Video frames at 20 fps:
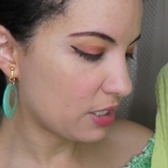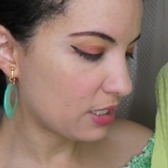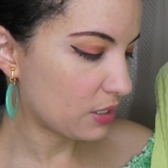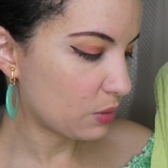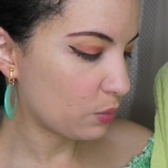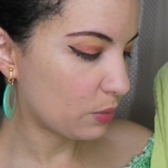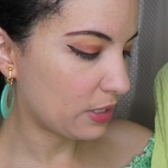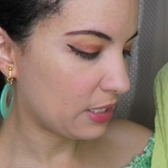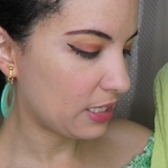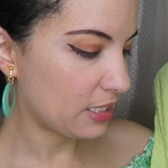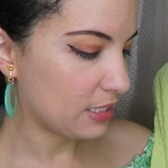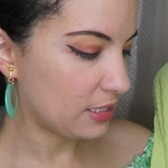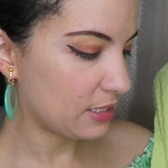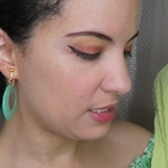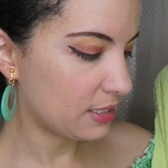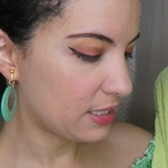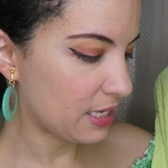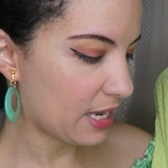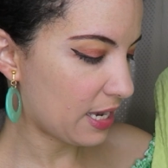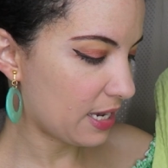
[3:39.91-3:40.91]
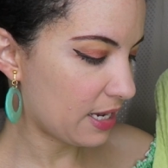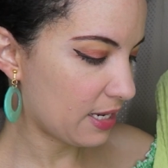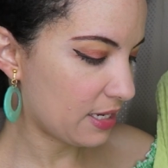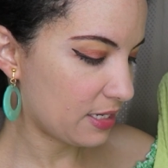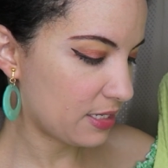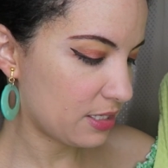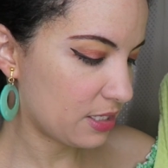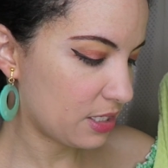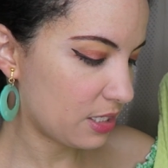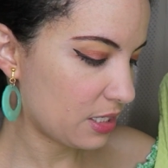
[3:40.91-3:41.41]
This one is
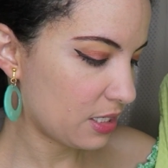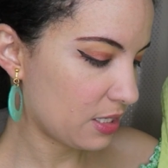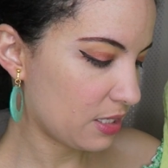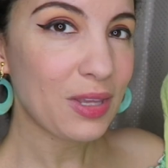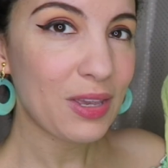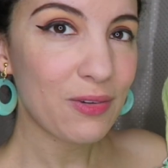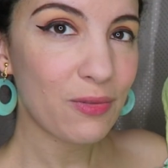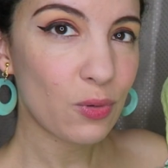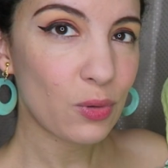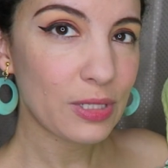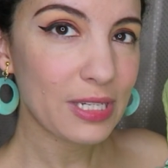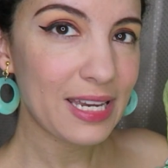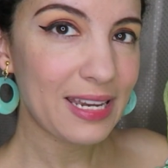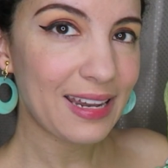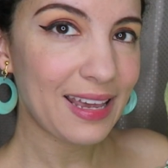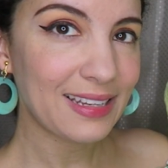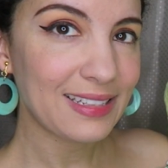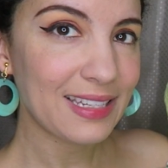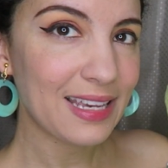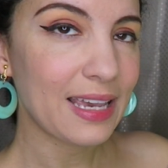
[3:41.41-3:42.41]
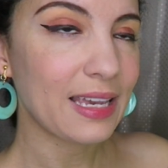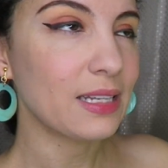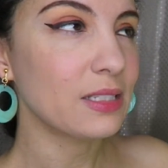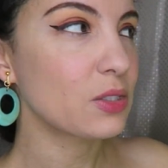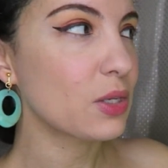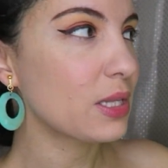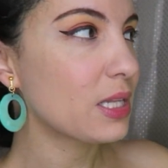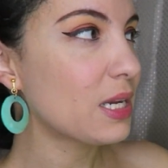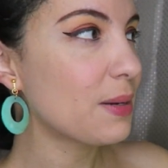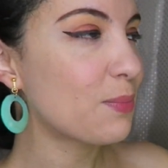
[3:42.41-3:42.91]
and only $14.98,
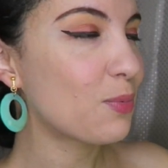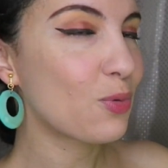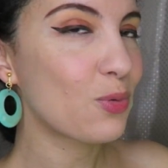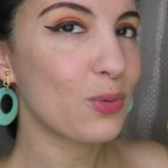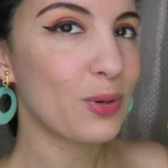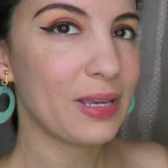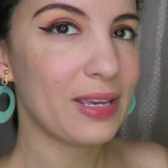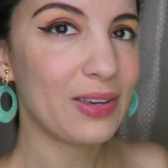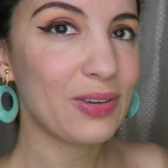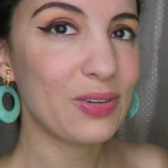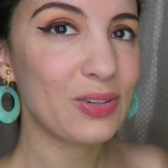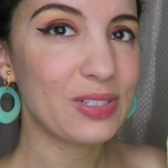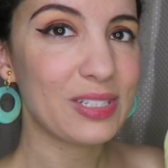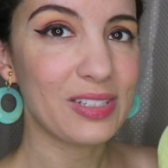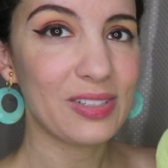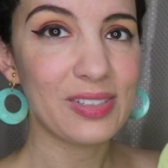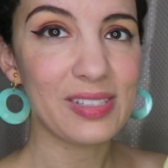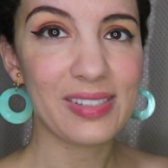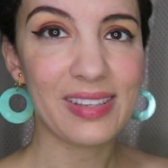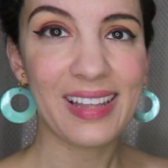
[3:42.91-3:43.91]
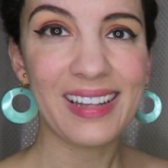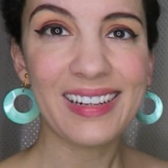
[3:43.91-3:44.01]
so I think a pretty good deal. So